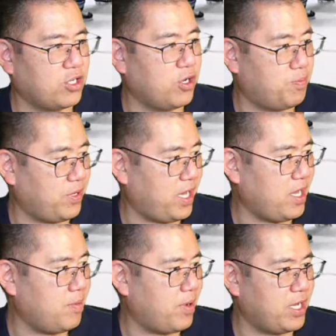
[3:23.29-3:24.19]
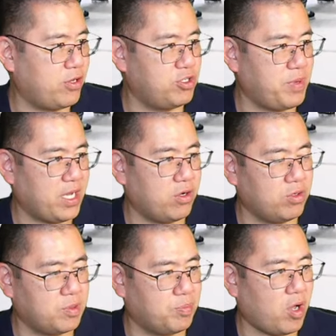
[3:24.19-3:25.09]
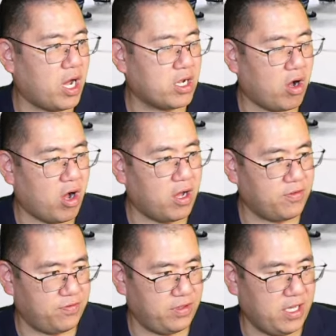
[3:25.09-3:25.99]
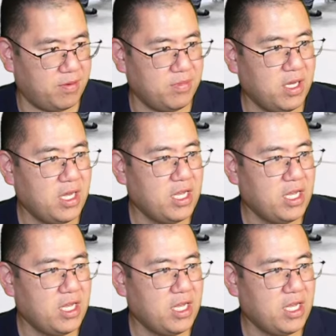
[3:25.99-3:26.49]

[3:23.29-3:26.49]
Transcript: a good play by Kuzmenko to block off him.